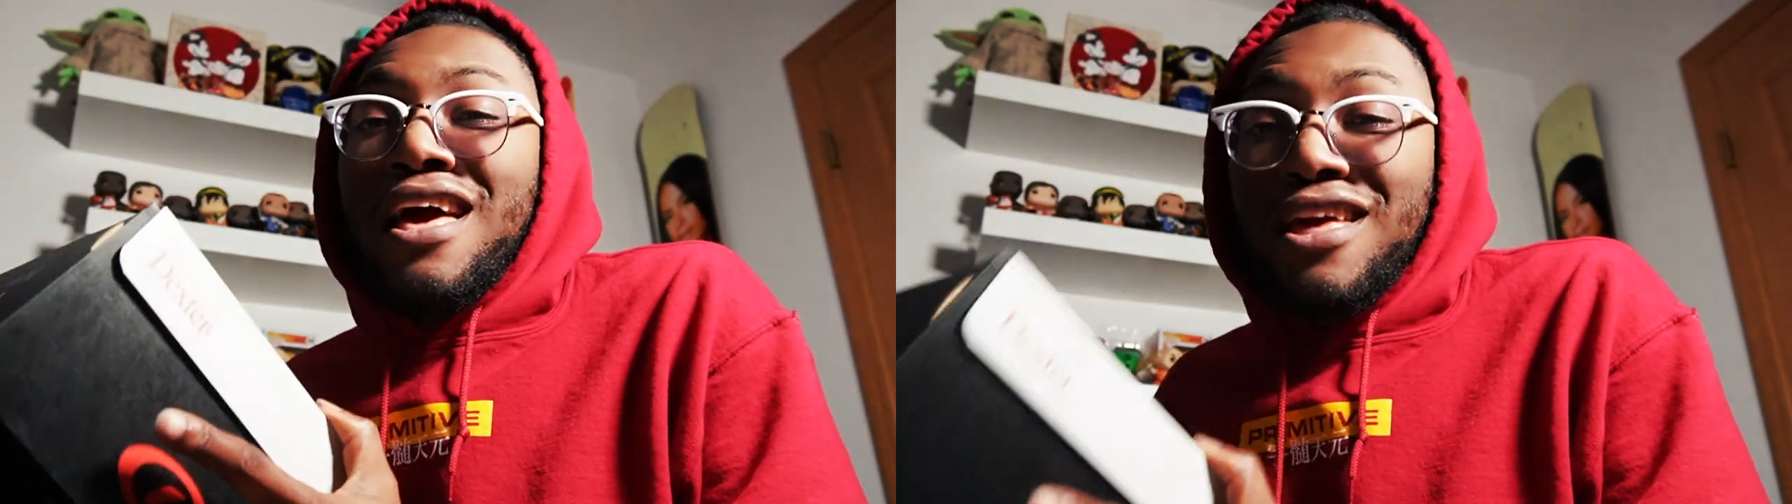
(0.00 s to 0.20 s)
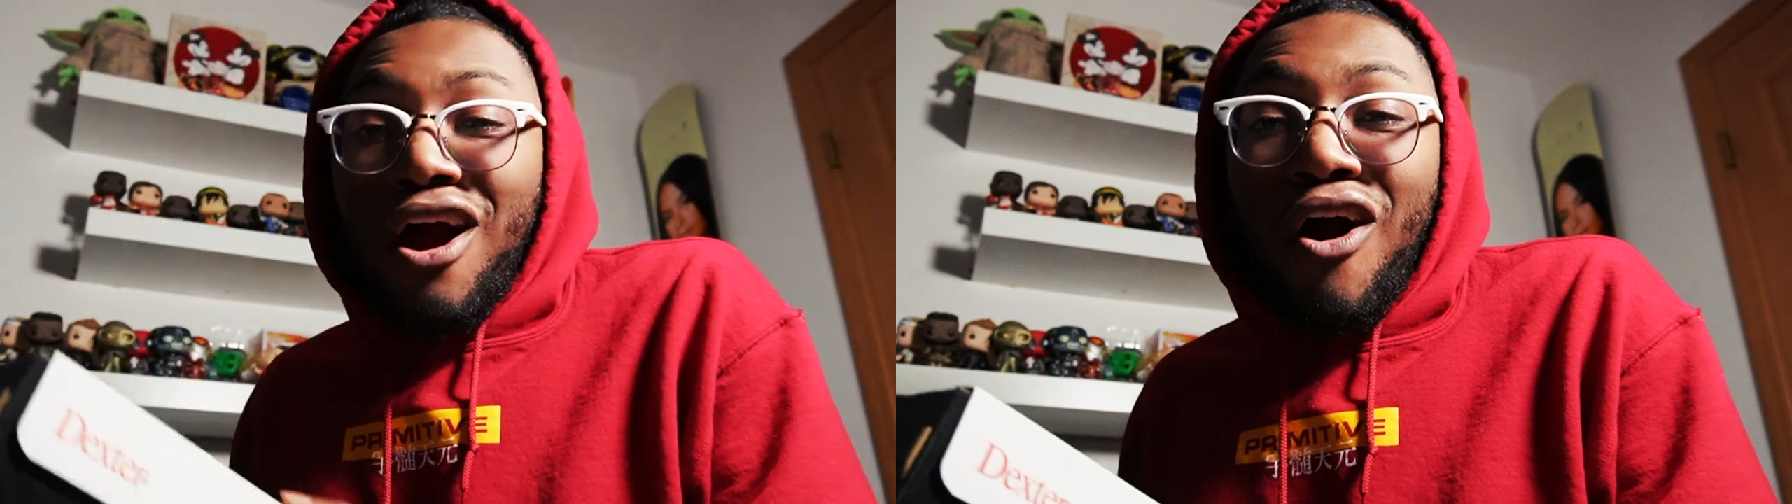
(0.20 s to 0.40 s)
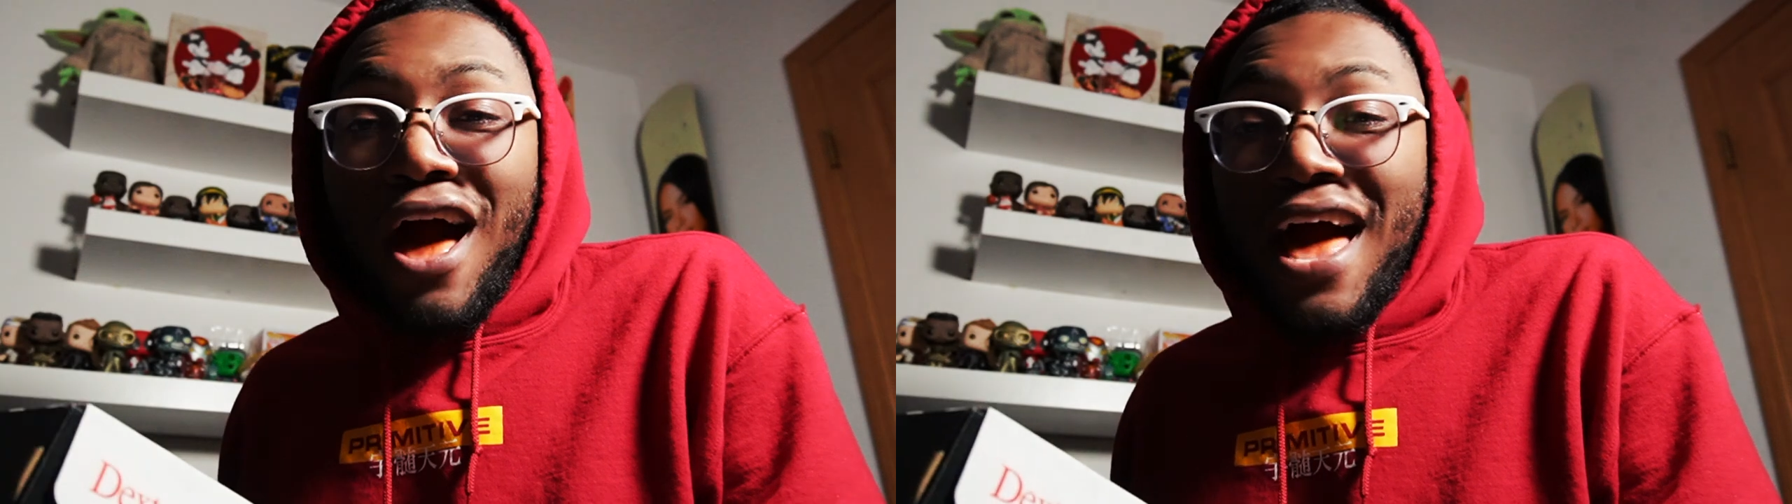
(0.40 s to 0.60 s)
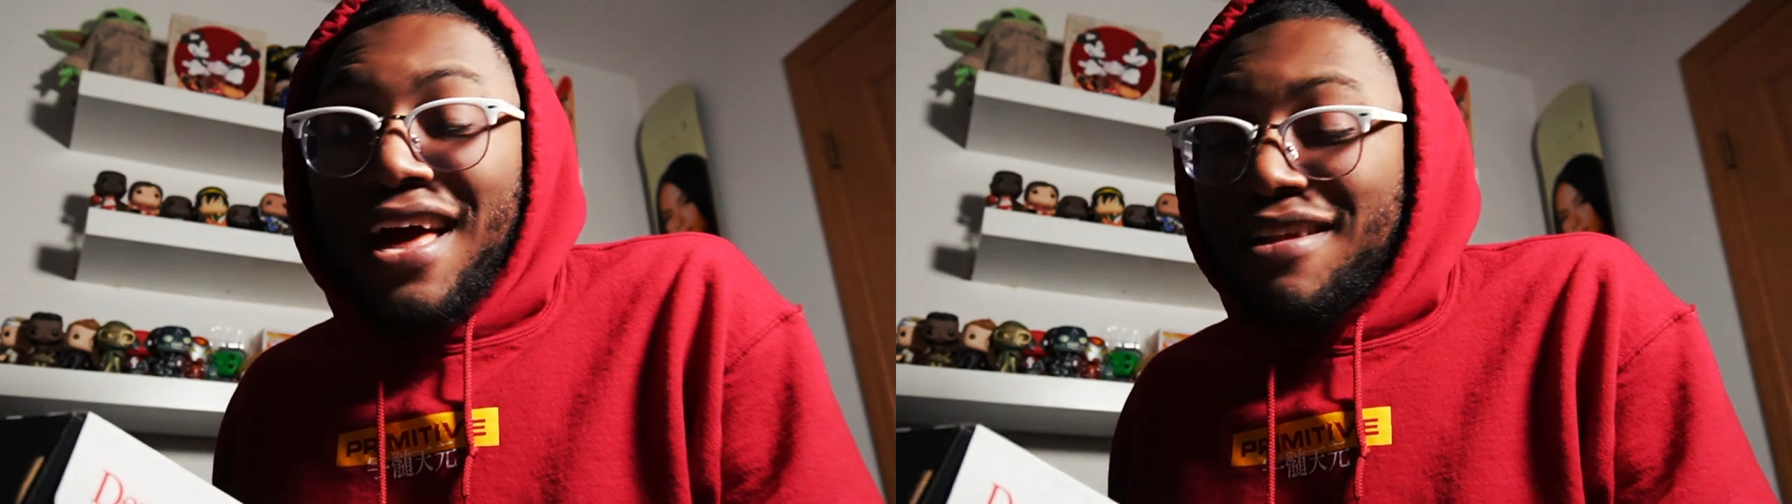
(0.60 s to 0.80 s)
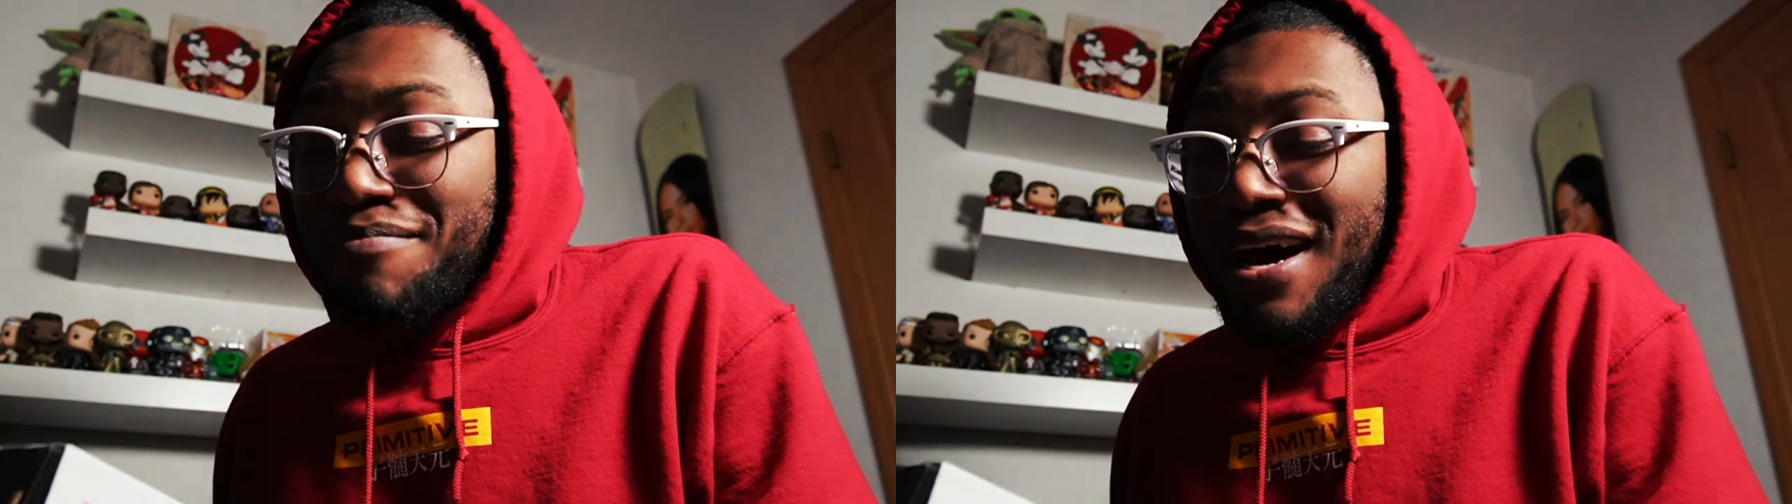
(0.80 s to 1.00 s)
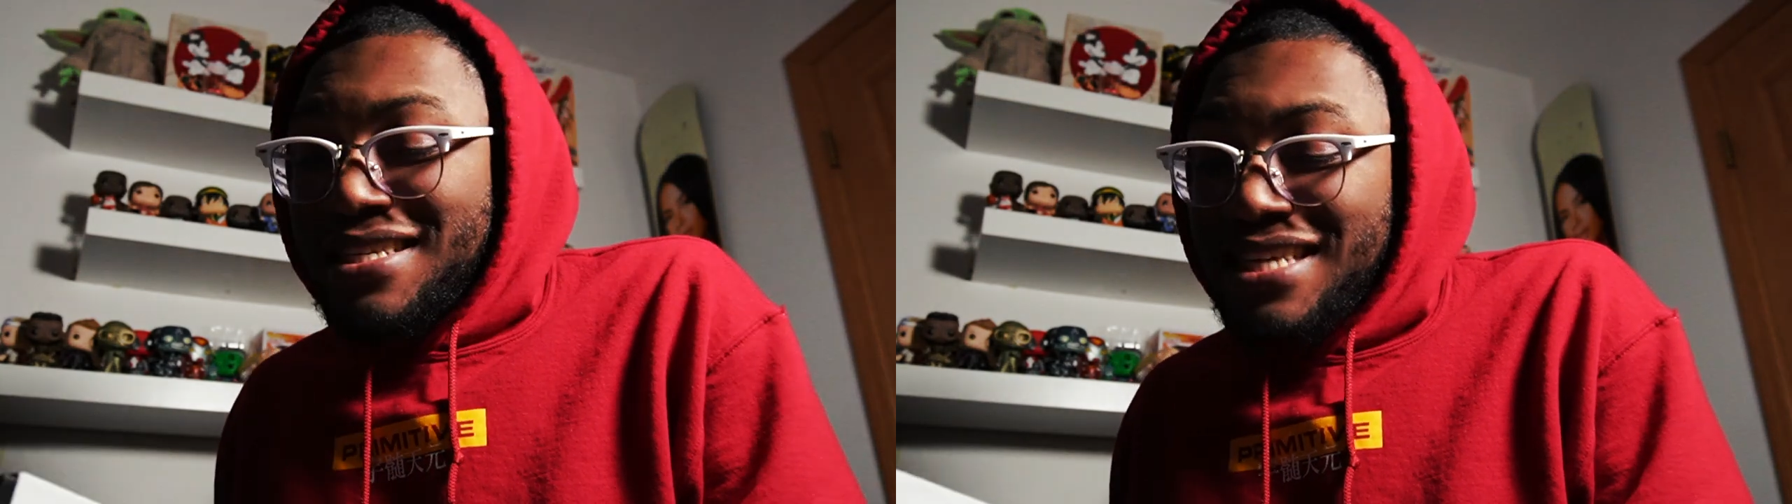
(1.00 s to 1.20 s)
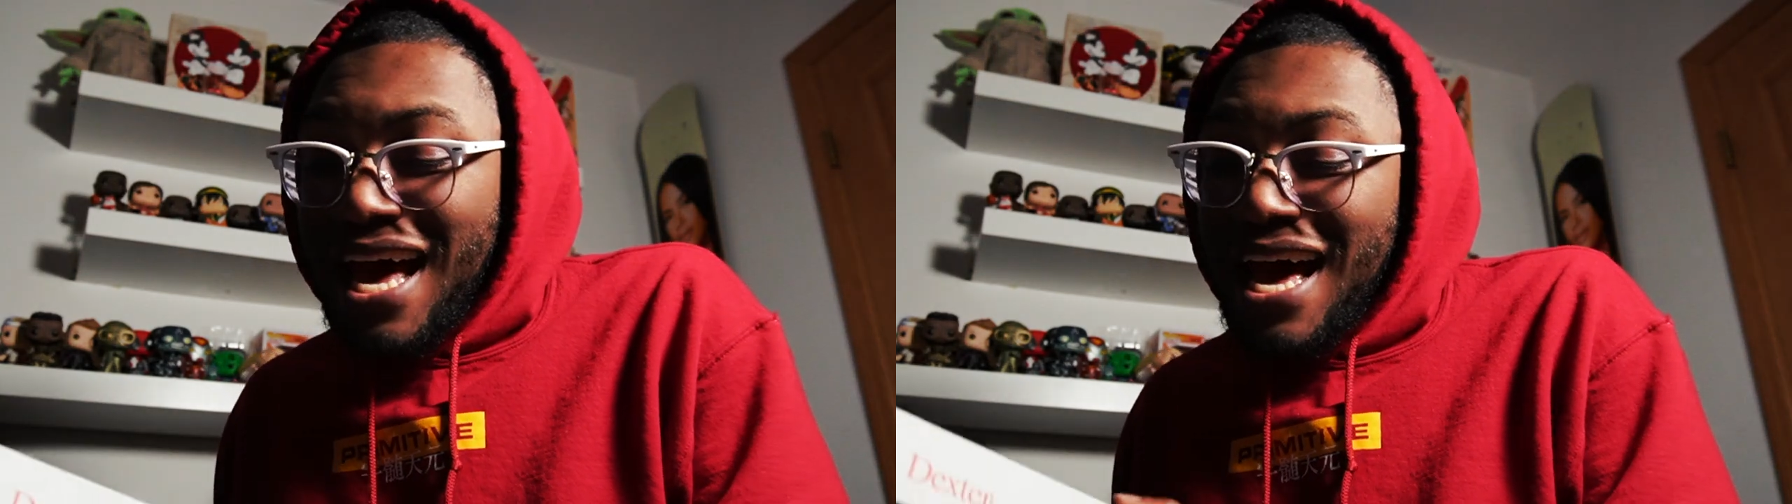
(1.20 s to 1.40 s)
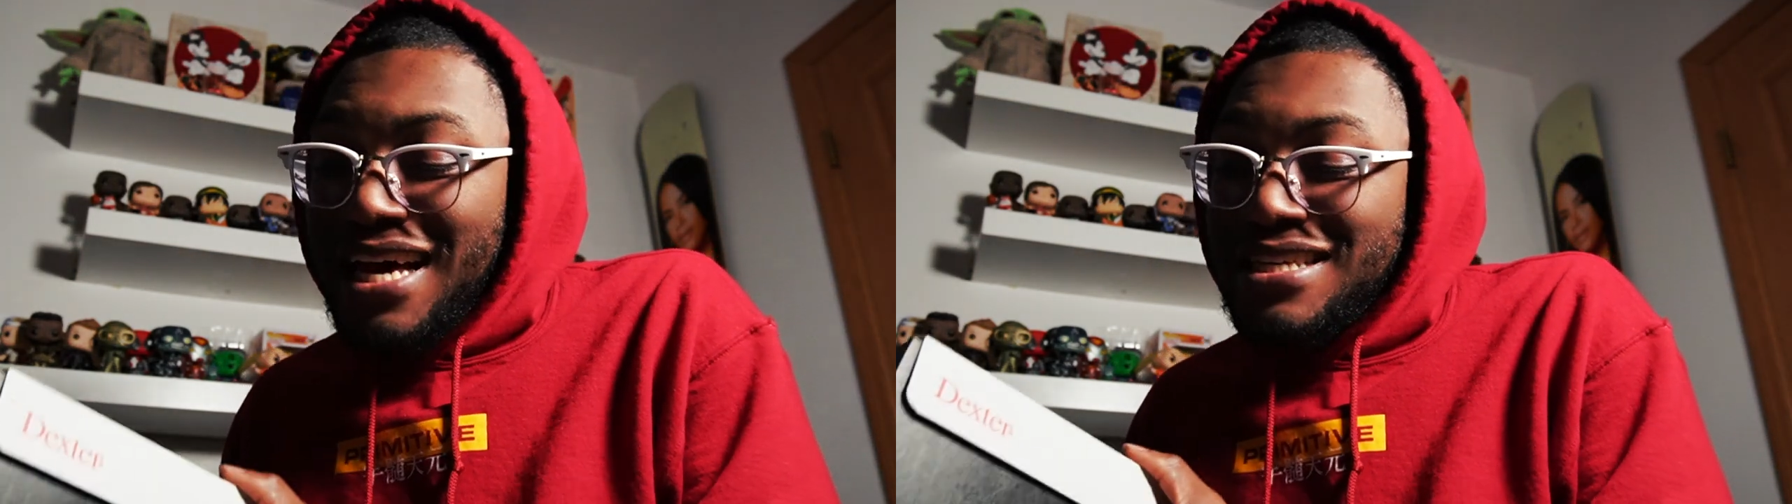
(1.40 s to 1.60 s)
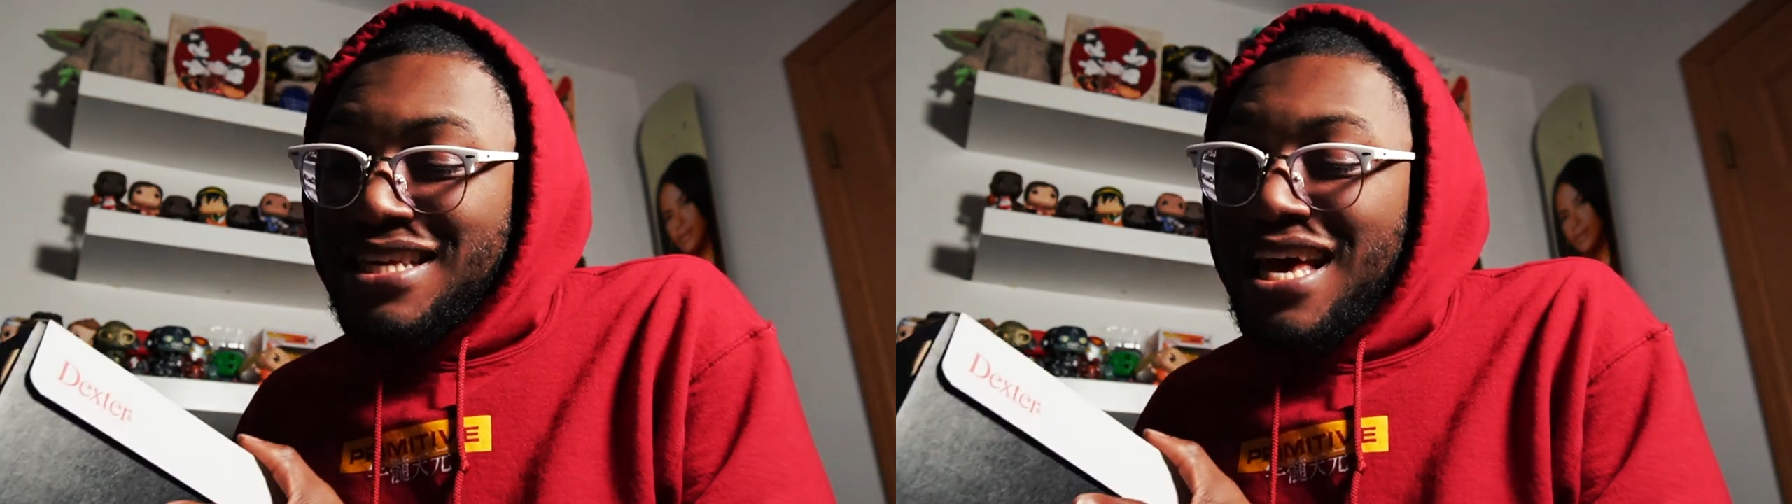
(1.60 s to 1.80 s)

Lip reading: y'all had my size,